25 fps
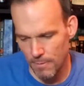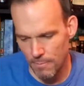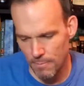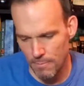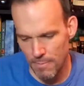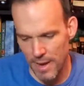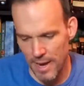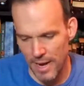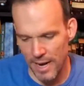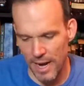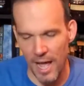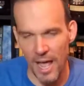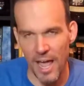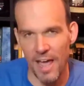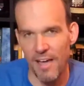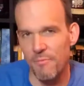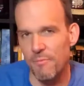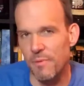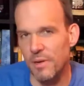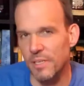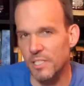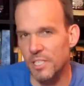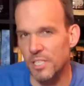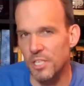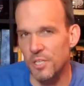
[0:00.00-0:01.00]
man, I
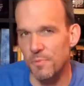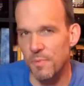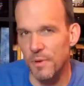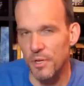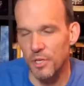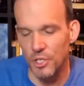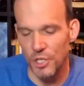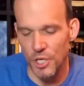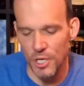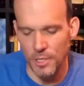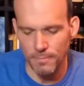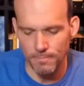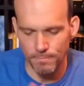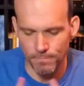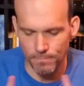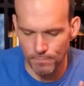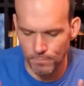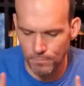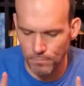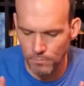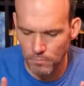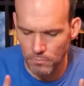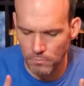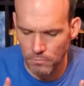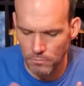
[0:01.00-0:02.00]
have my suspicion,
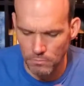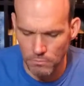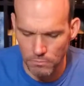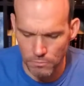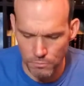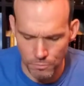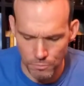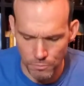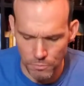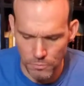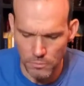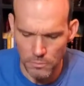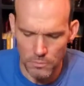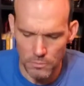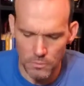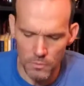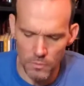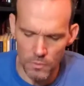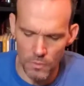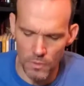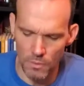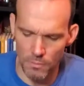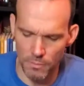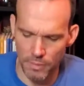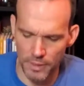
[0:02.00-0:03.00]

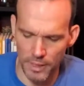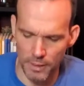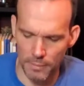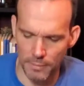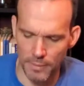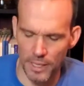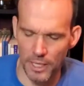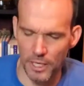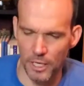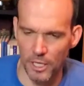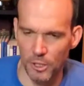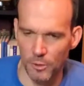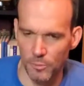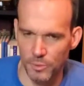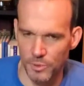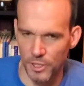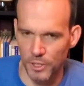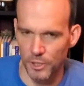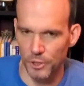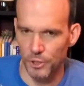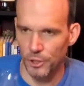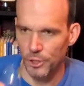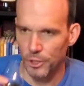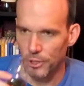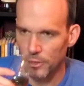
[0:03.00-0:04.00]
but I'm not
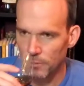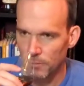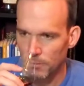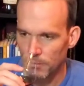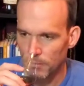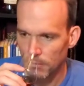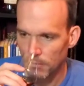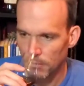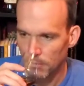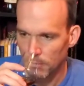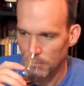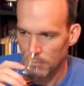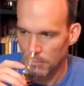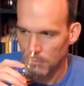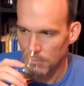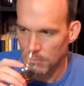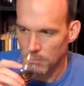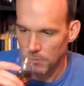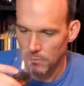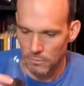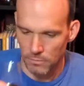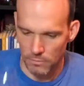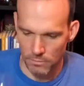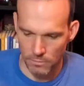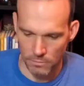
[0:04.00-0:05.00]
100% sure.
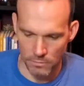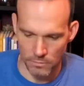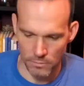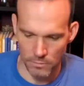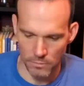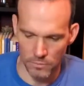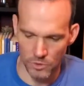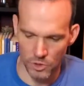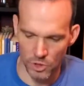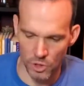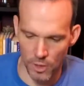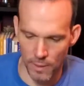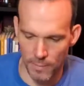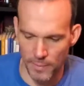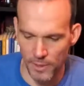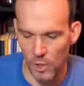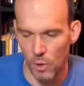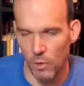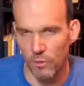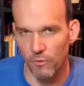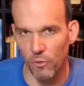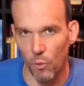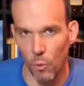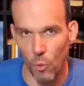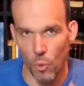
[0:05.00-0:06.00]
So I'm gonna
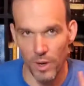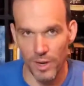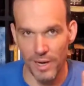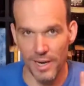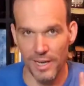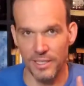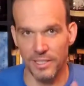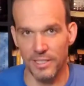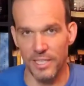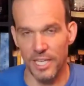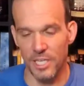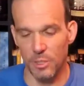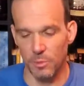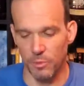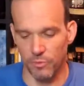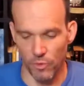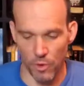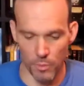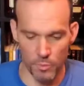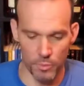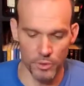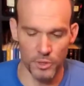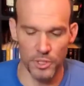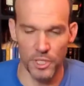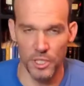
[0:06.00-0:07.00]
go in for one last taste
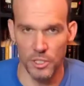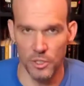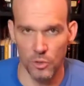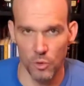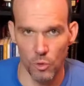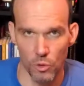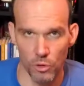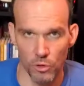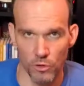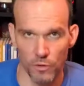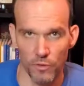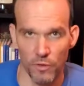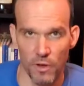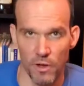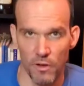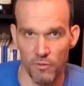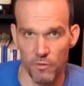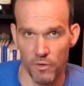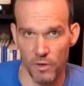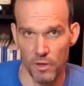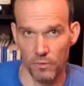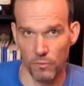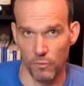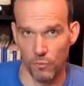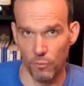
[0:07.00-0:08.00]
before I put these in order
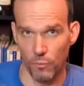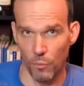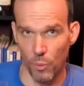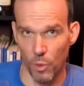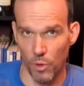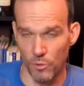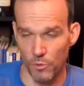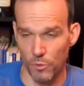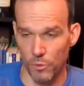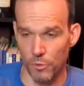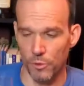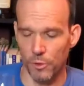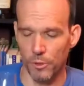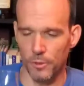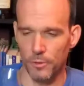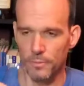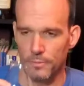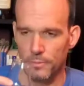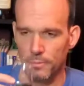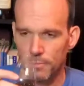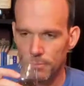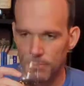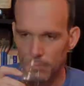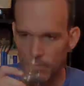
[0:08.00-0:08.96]
of, of, one through third.